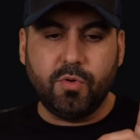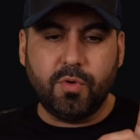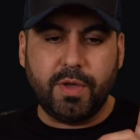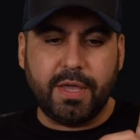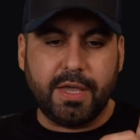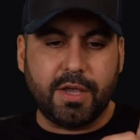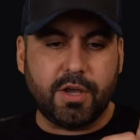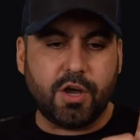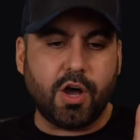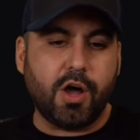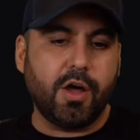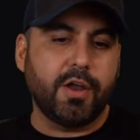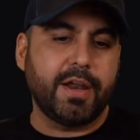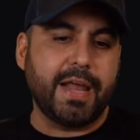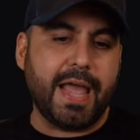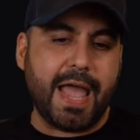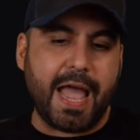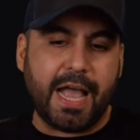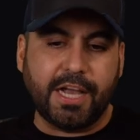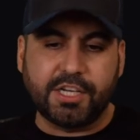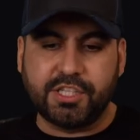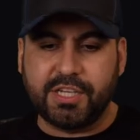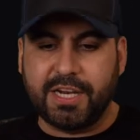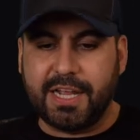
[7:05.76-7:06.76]
a call to
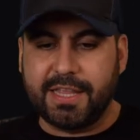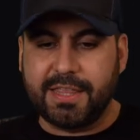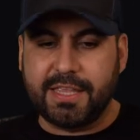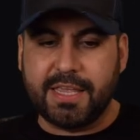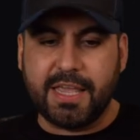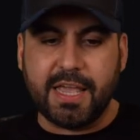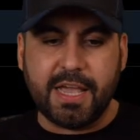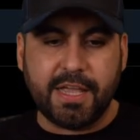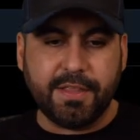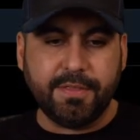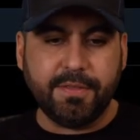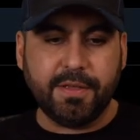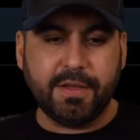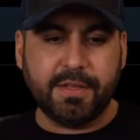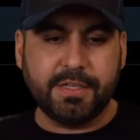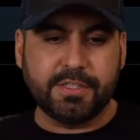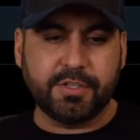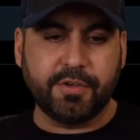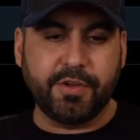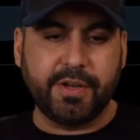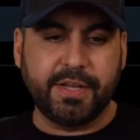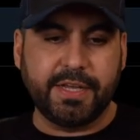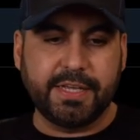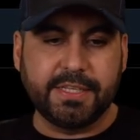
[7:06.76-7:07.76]
action at the end. It's
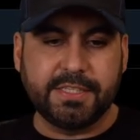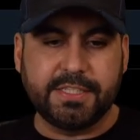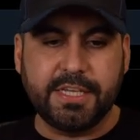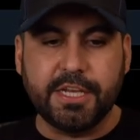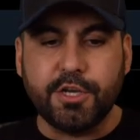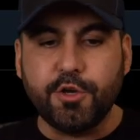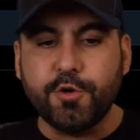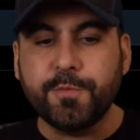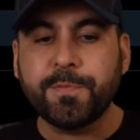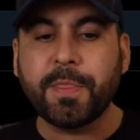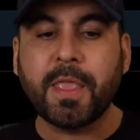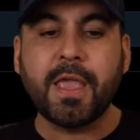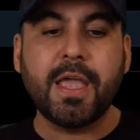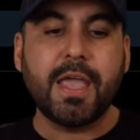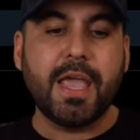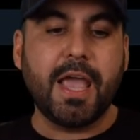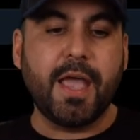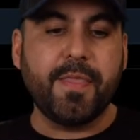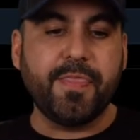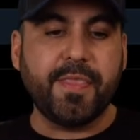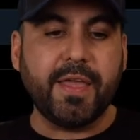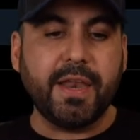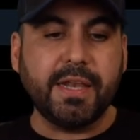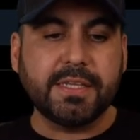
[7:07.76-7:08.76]
gonna continue.
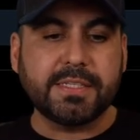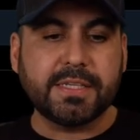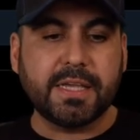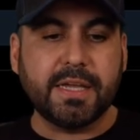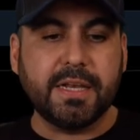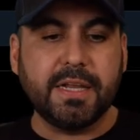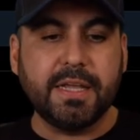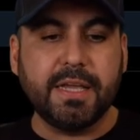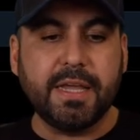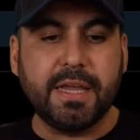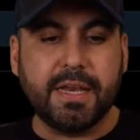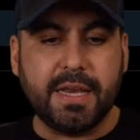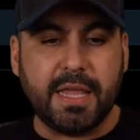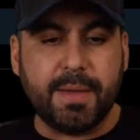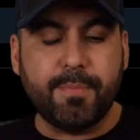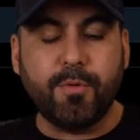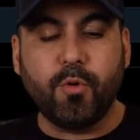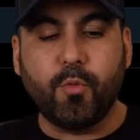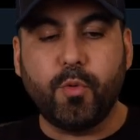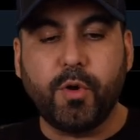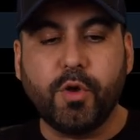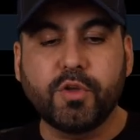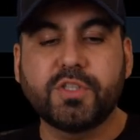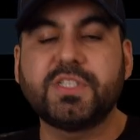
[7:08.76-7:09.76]
And then it's gonna enable
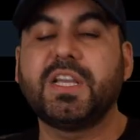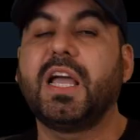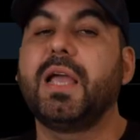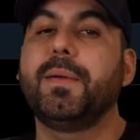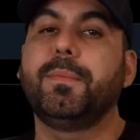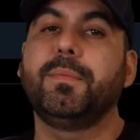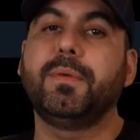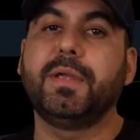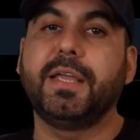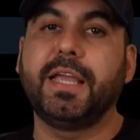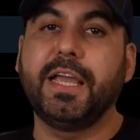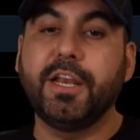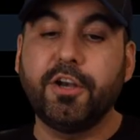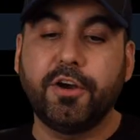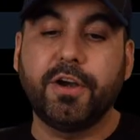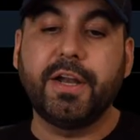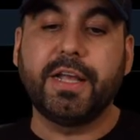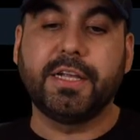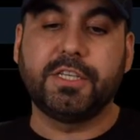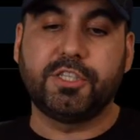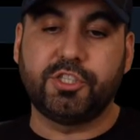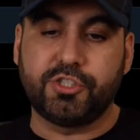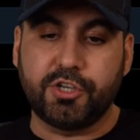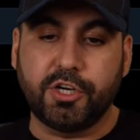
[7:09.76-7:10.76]
real-time
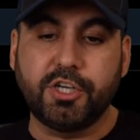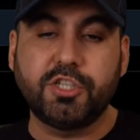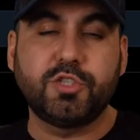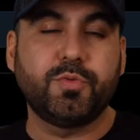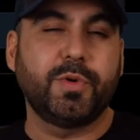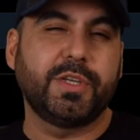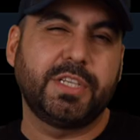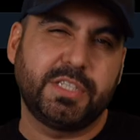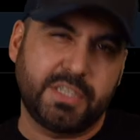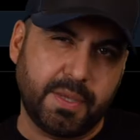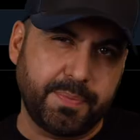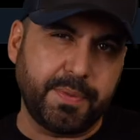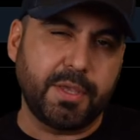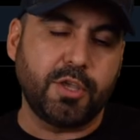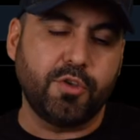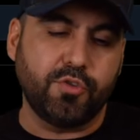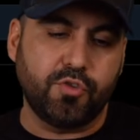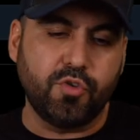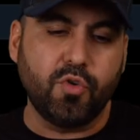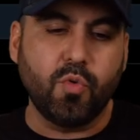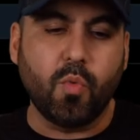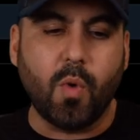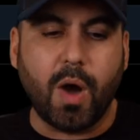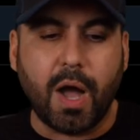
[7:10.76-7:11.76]
internet search, which is something you
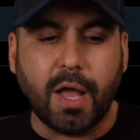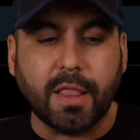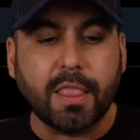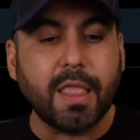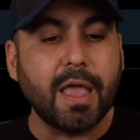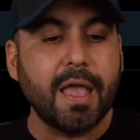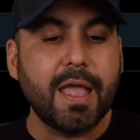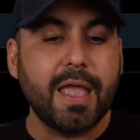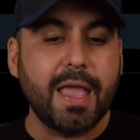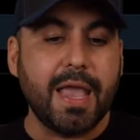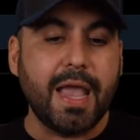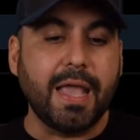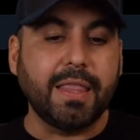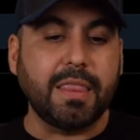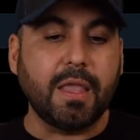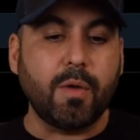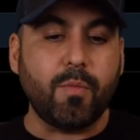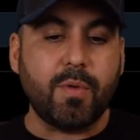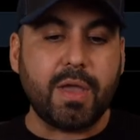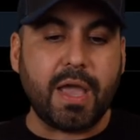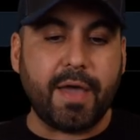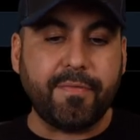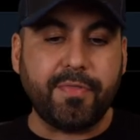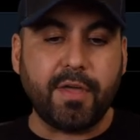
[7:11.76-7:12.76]
do want. And then
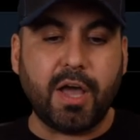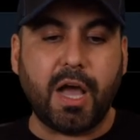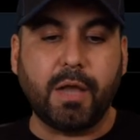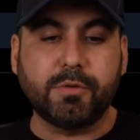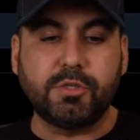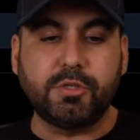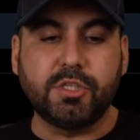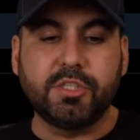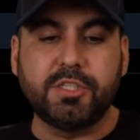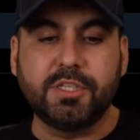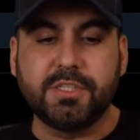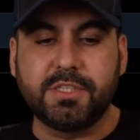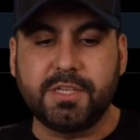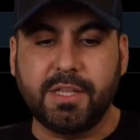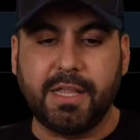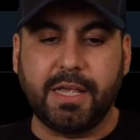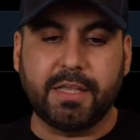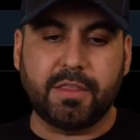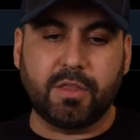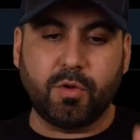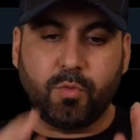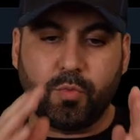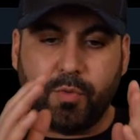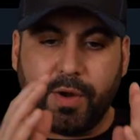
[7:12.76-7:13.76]
we have the option to select
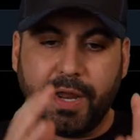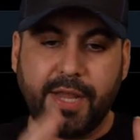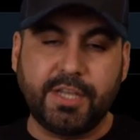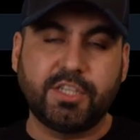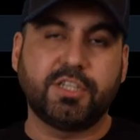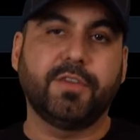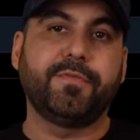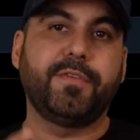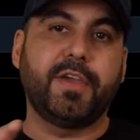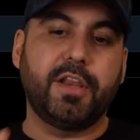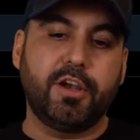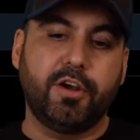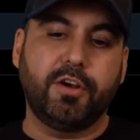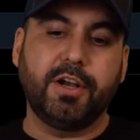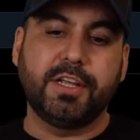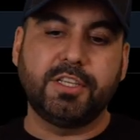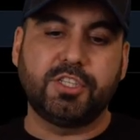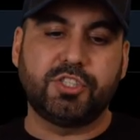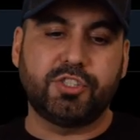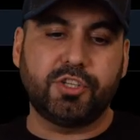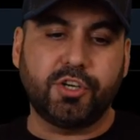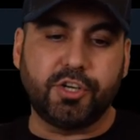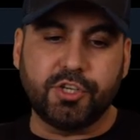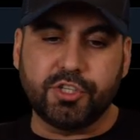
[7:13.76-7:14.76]
the range of internet
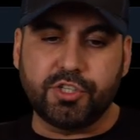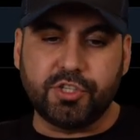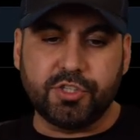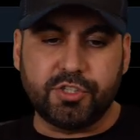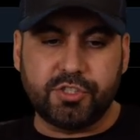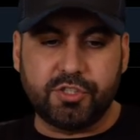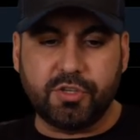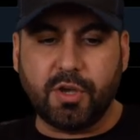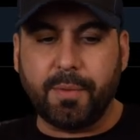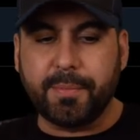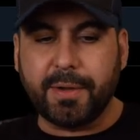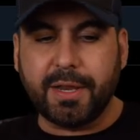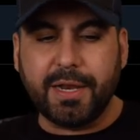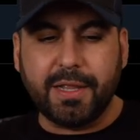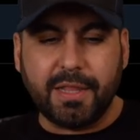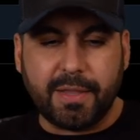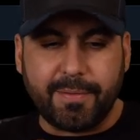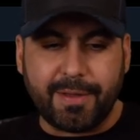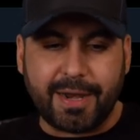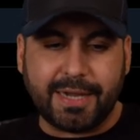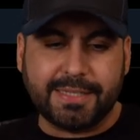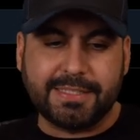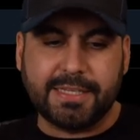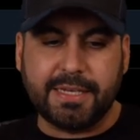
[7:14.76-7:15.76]
search. So I'm going to leave
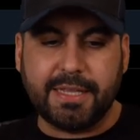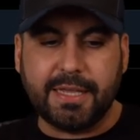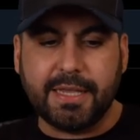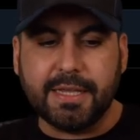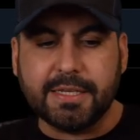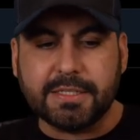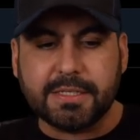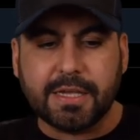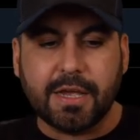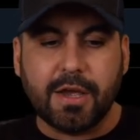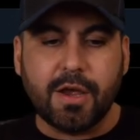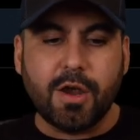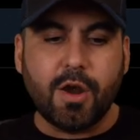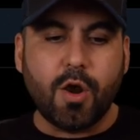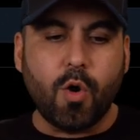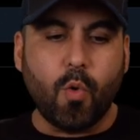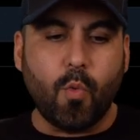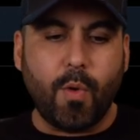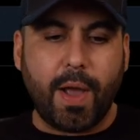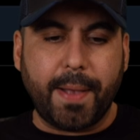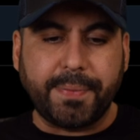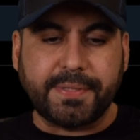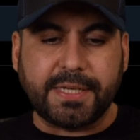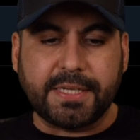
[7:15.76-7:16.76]
it as it is.
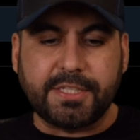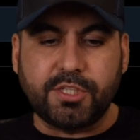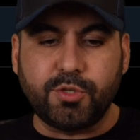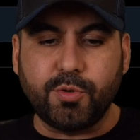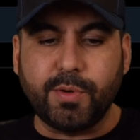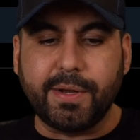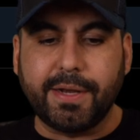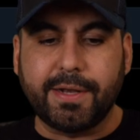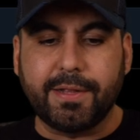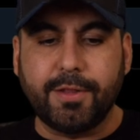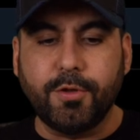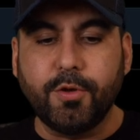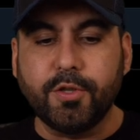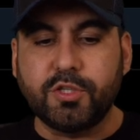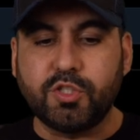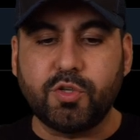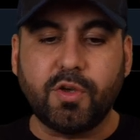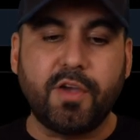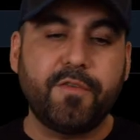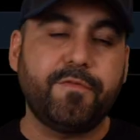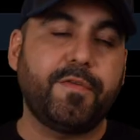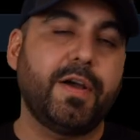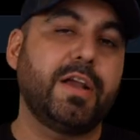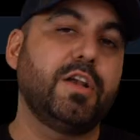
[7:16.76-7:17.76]
Websites to include. So
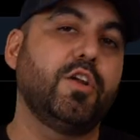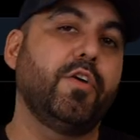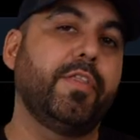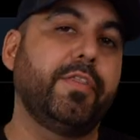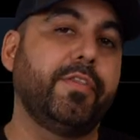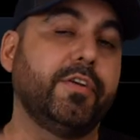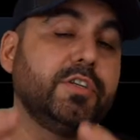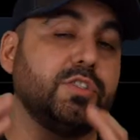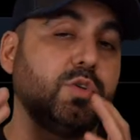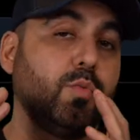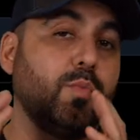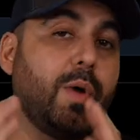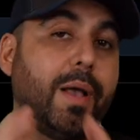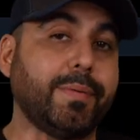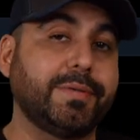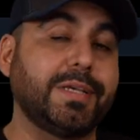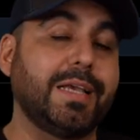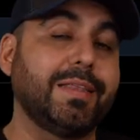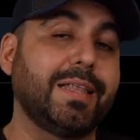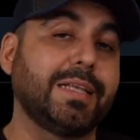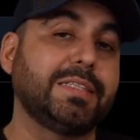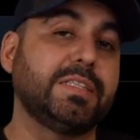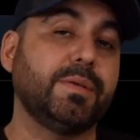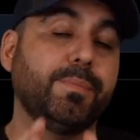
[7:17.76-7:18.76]
if I know that there's a
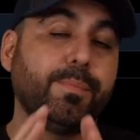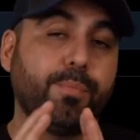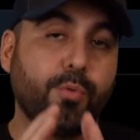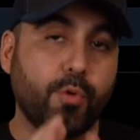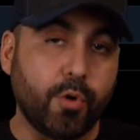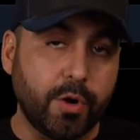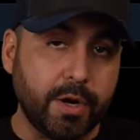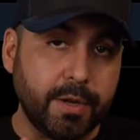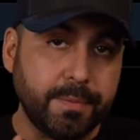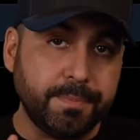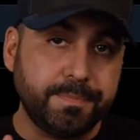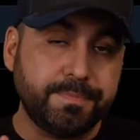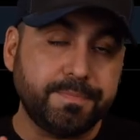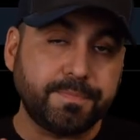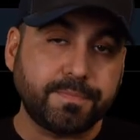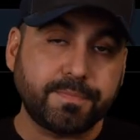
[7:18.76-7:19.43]
website that's important